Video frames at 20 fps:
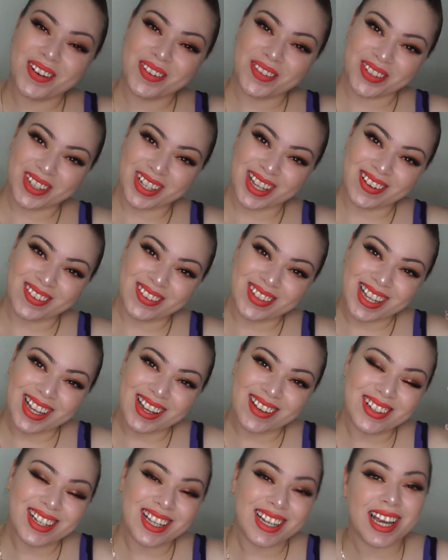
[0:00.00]
Hola,
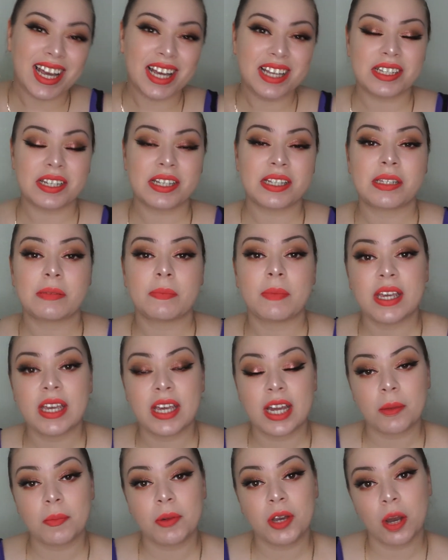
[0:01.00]
hola, hola guys, it's me
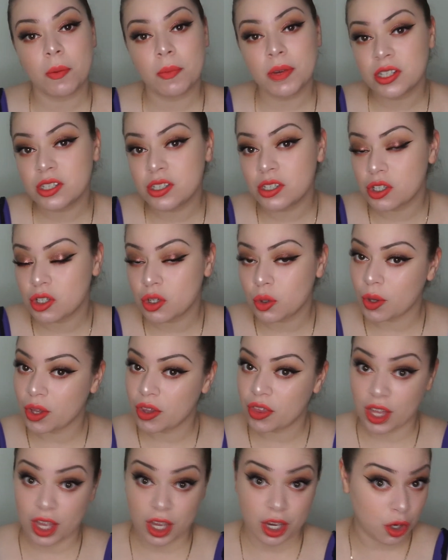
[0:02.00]
and I'm coming to you
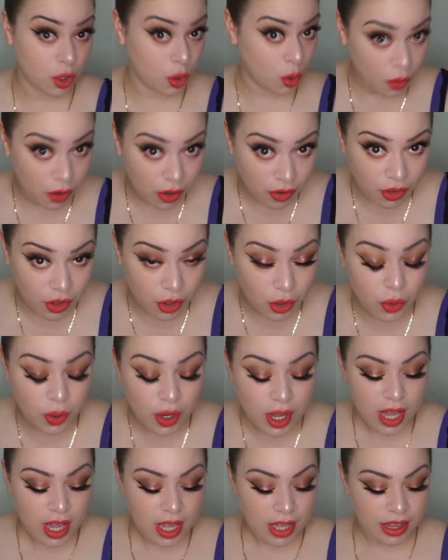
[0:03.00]
with a new
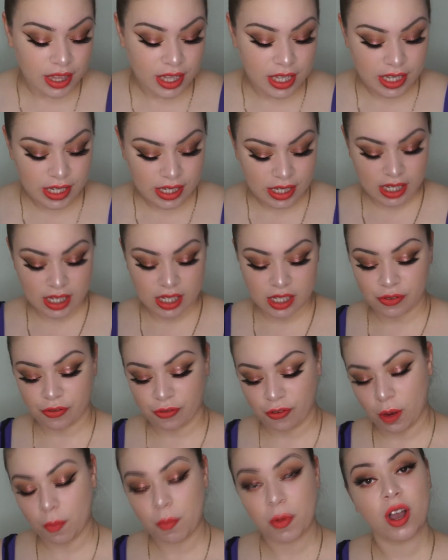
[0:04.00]
review. This is
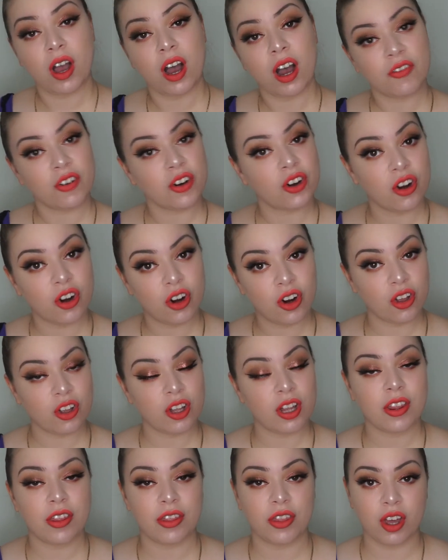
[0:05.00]
from
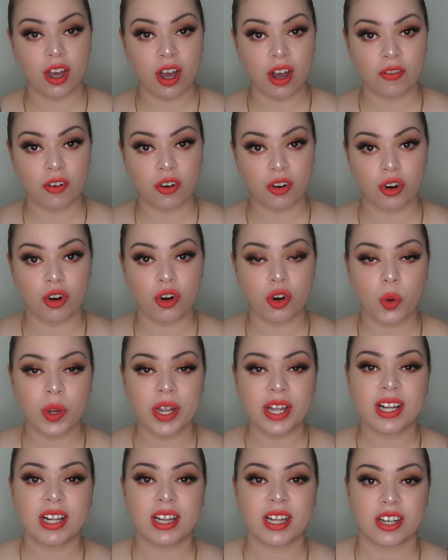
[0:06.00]
CoverGirl, the CoverGirl
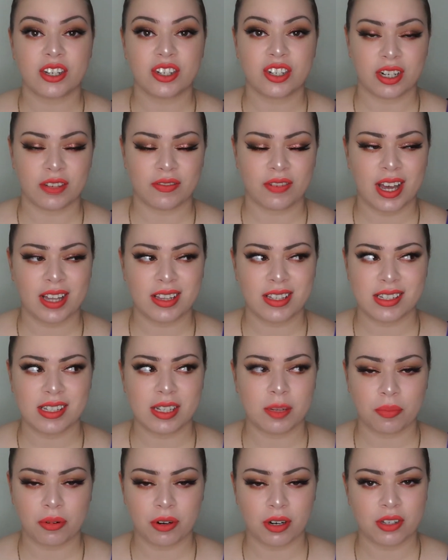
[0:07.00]
Queen collection. I've had these
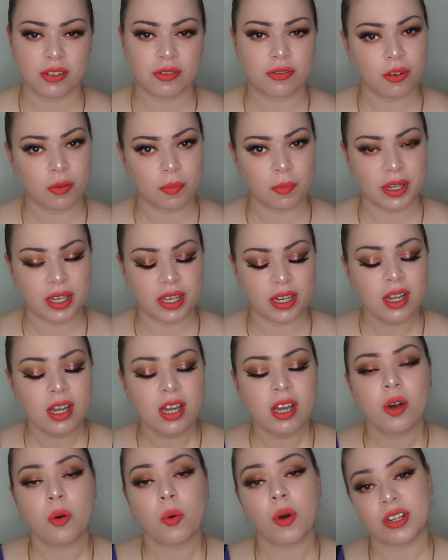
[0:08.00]
lip products for a bit,
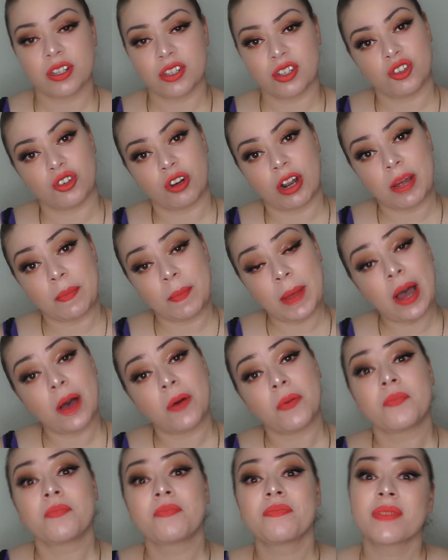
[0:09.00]
wanted to try them
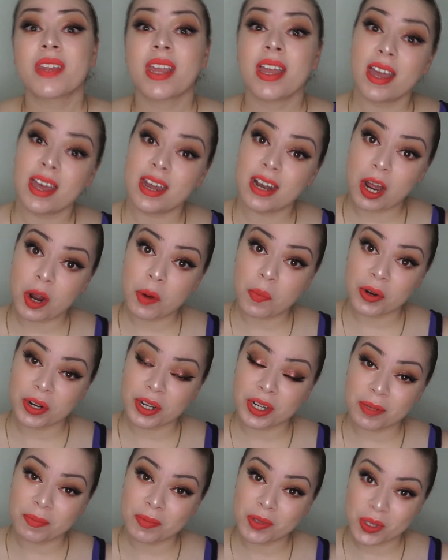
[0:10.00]
out, and now I'm
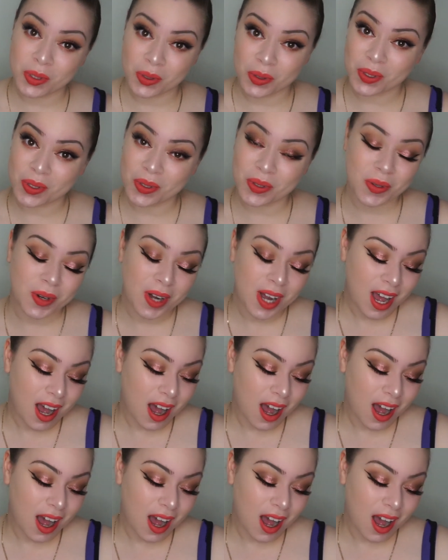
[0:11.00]
bringing them to you.